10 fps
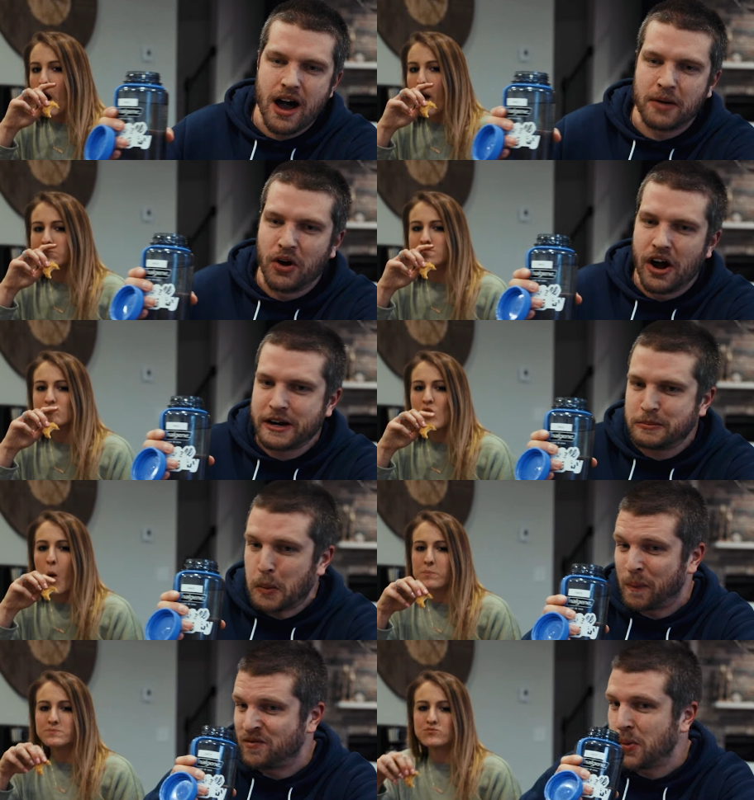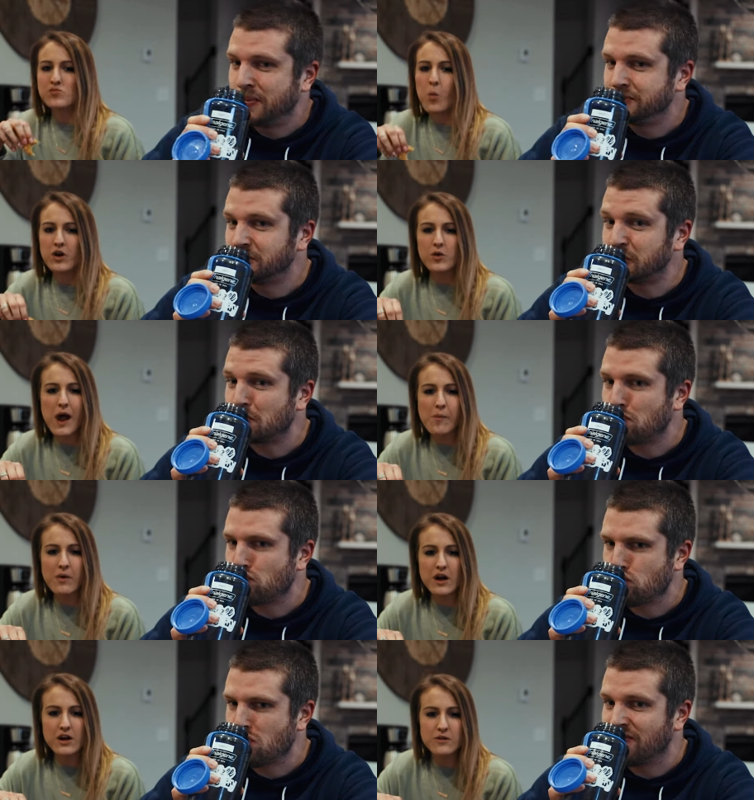Speaker 1: on, Mark. What are you at,
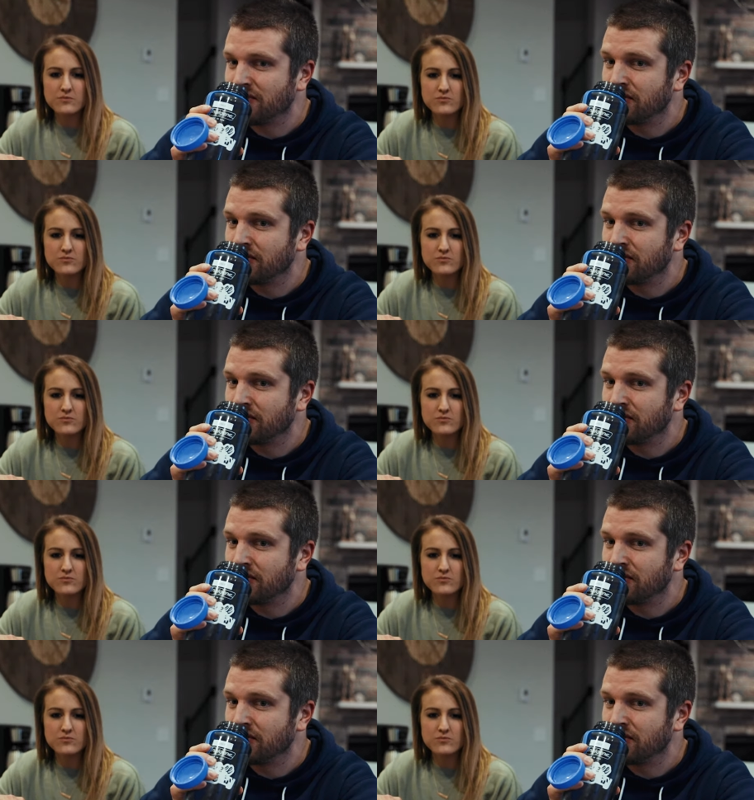Mark?